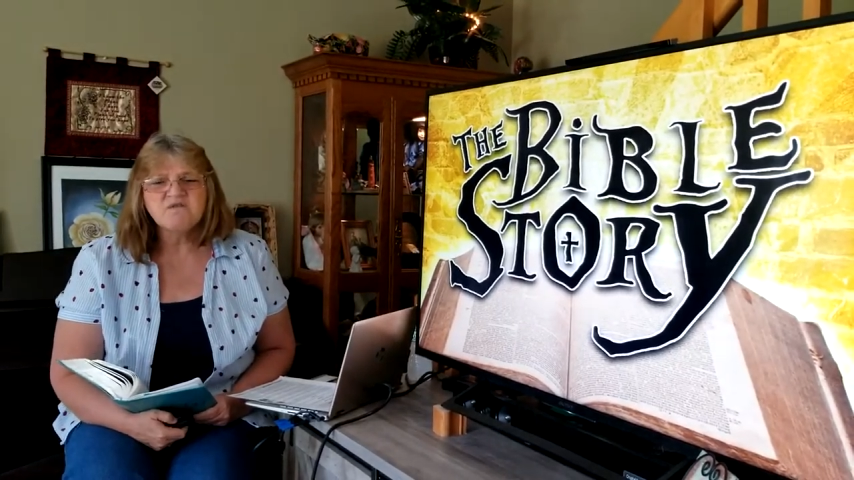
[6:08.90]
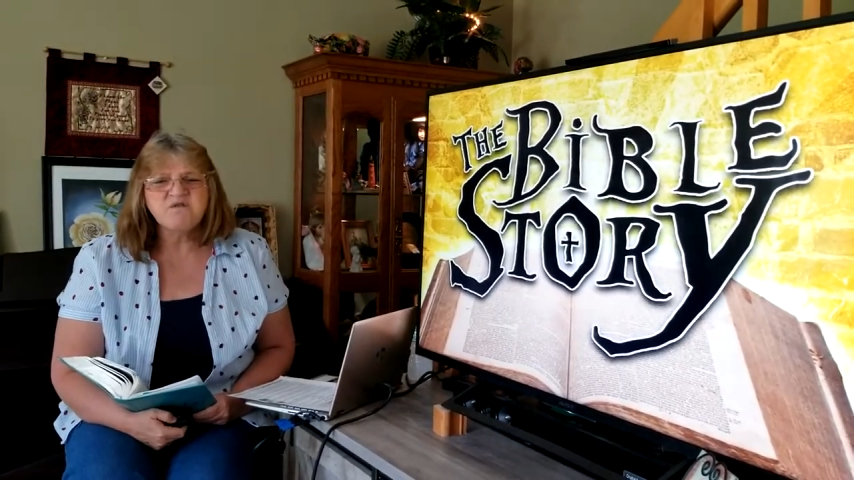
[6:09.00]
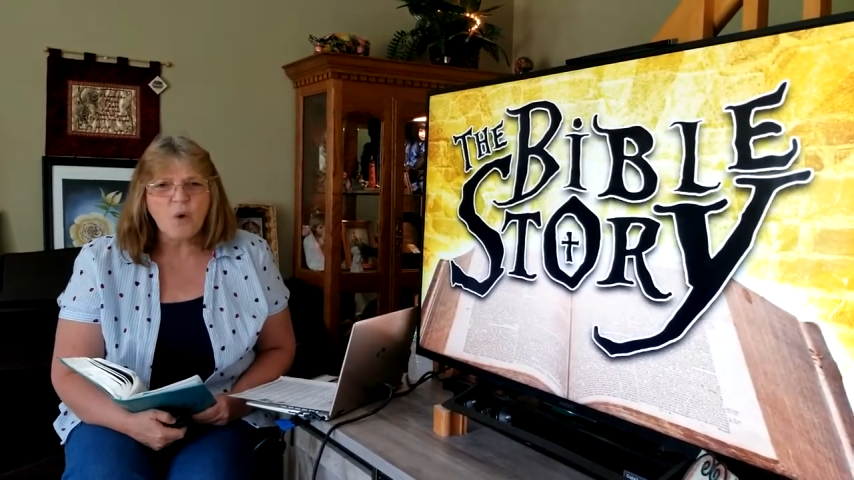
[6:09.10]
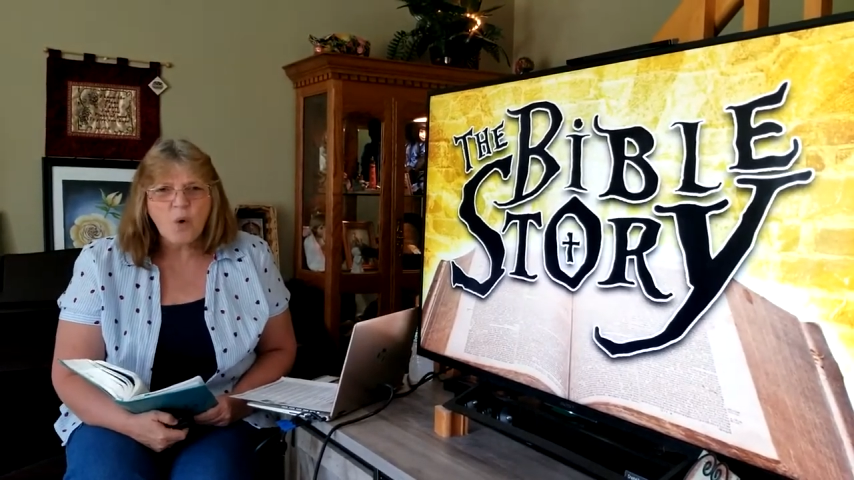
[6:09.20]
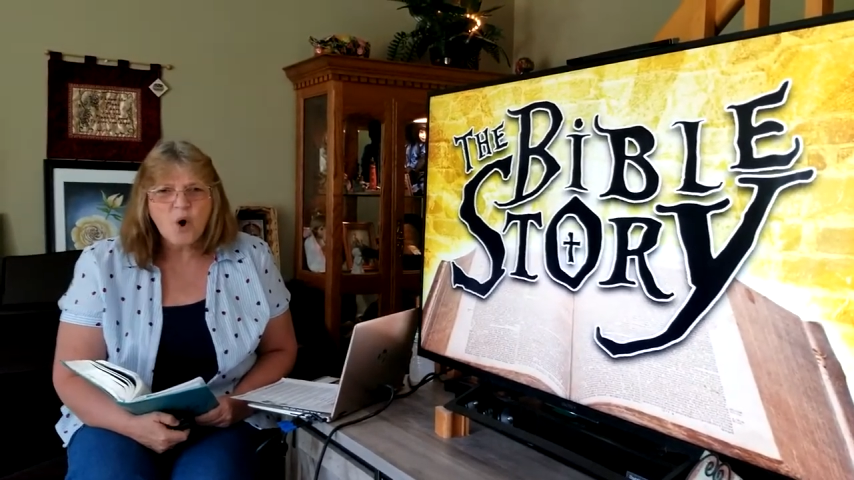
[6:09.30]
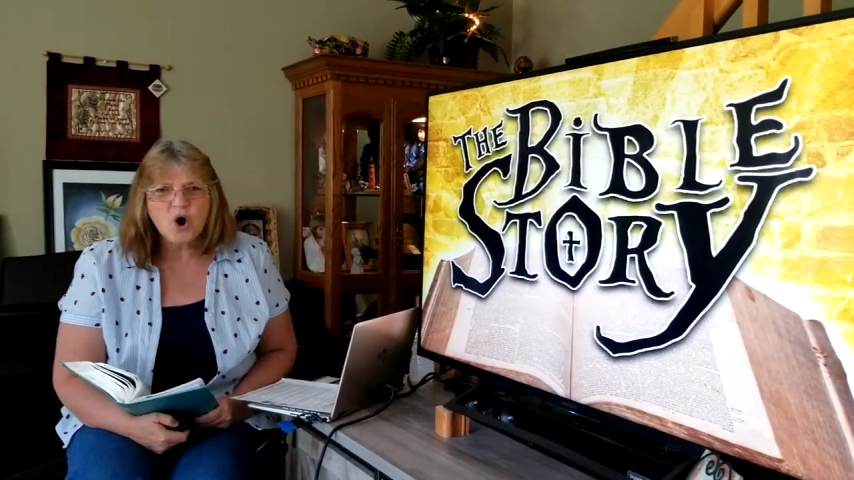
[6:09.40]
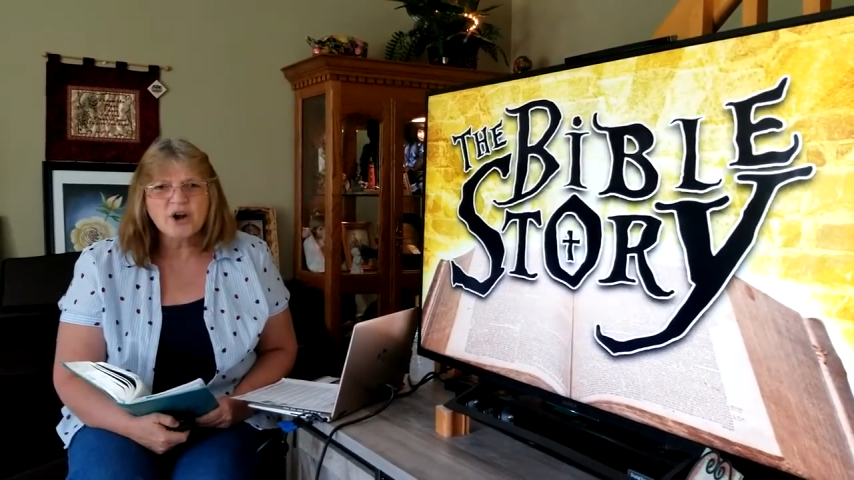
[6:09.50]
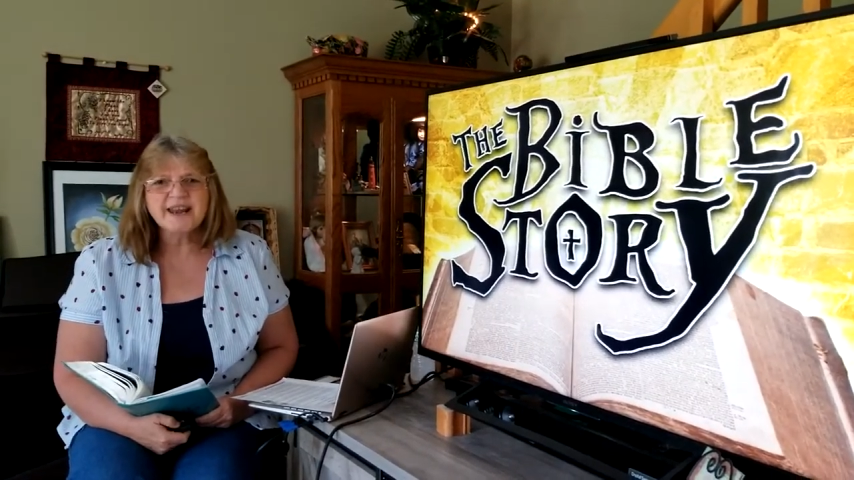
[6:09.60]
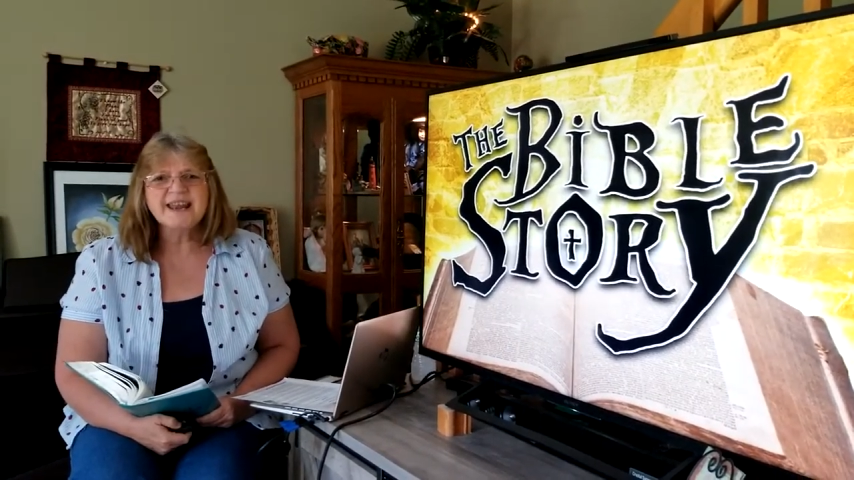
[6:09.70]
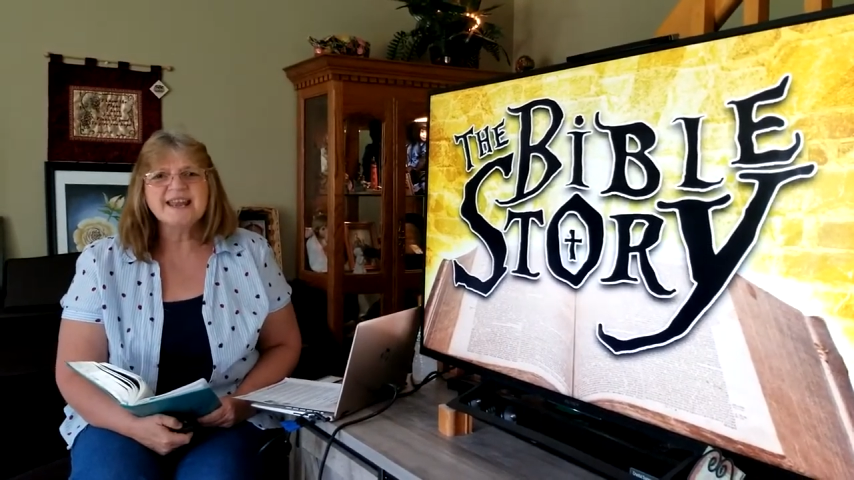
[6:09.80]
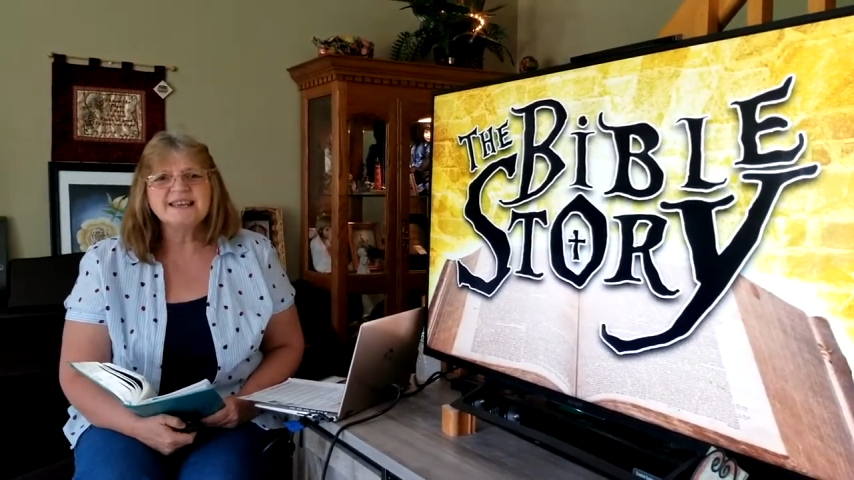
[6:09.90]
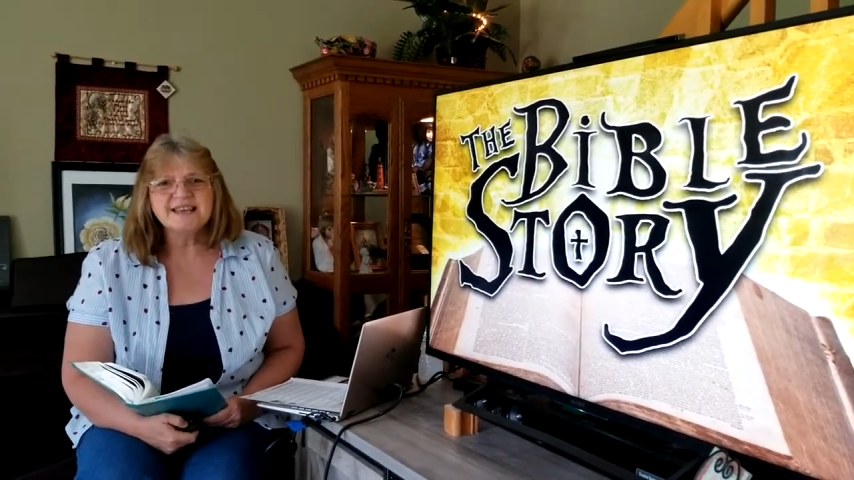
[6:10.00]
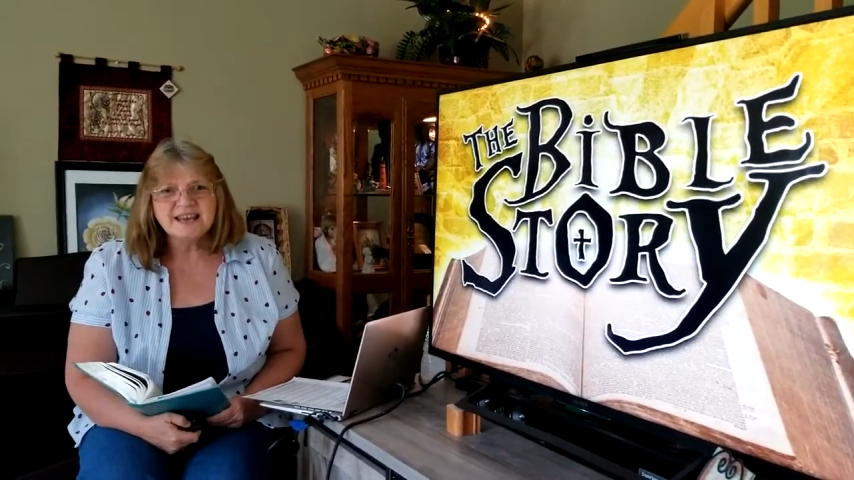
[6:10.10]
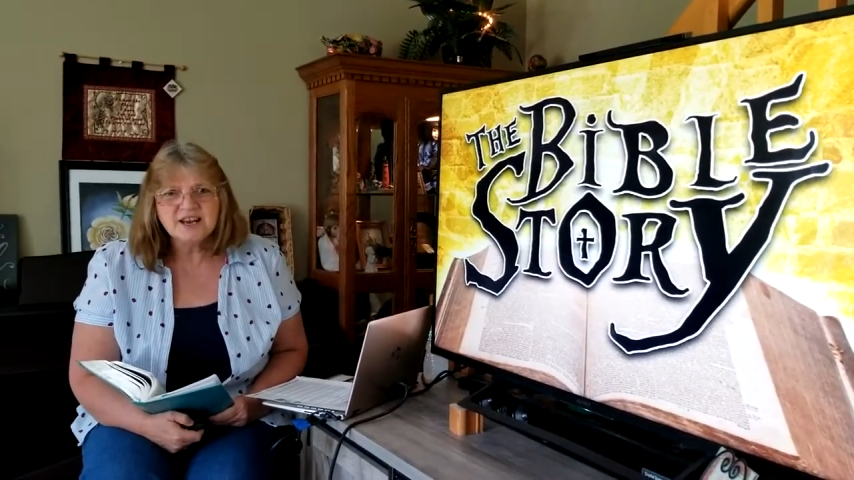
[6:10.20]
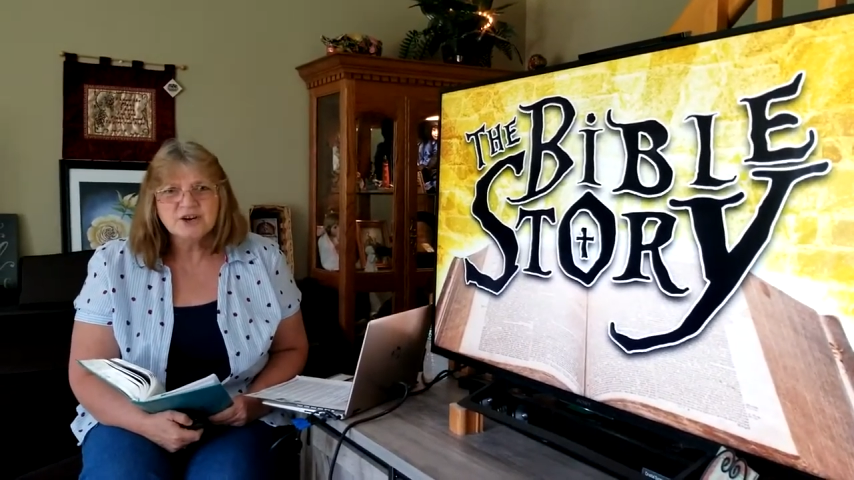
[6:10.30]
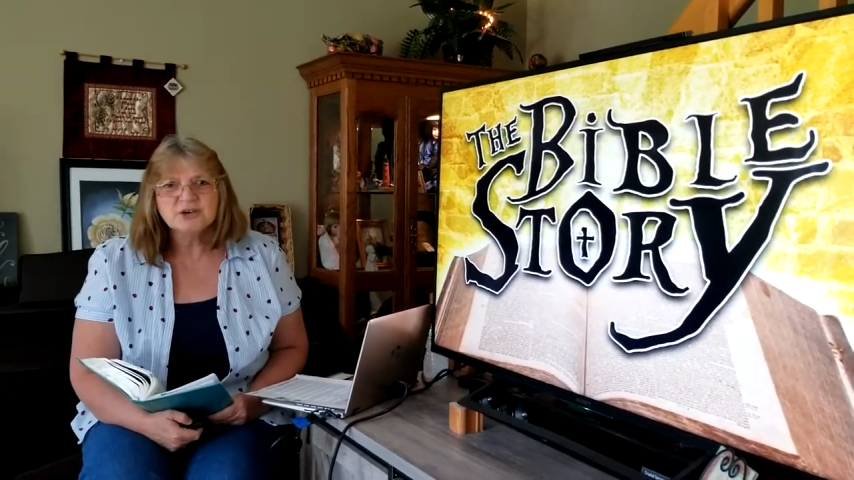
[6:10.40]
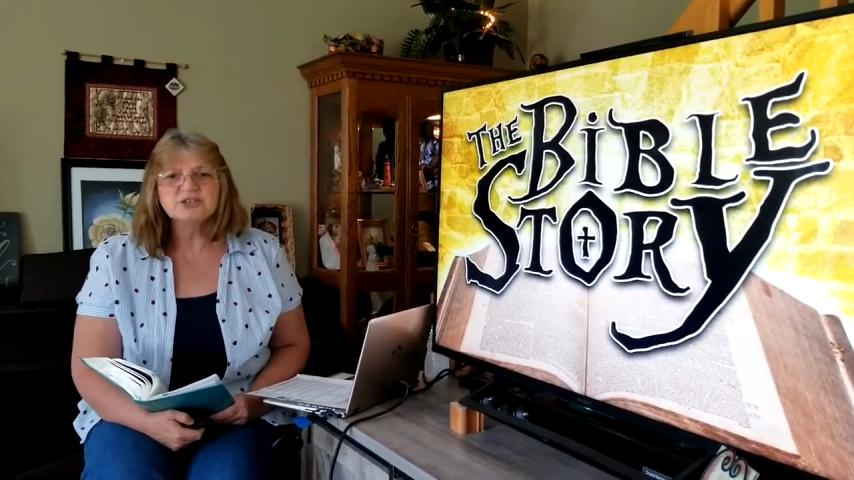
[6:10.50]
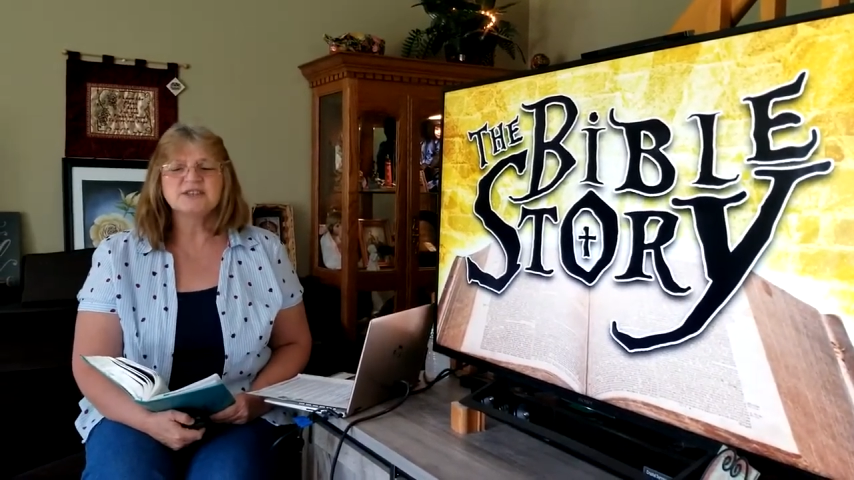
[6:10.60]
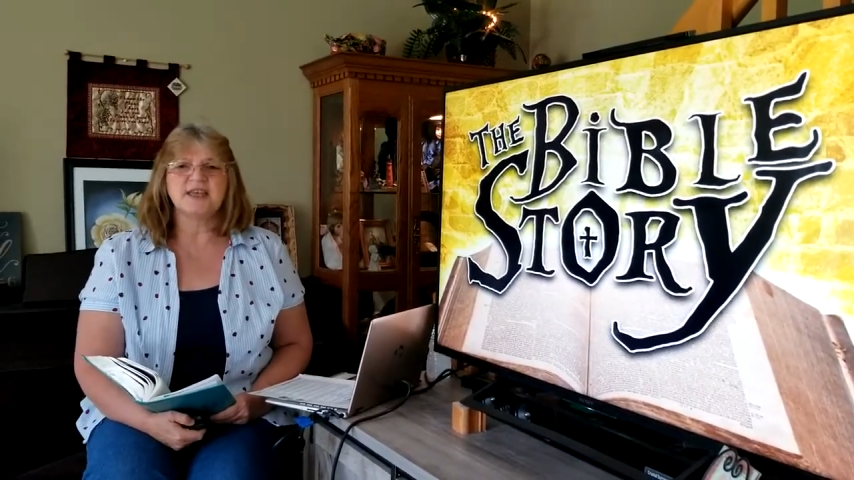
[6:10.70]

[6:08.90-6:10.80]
40 years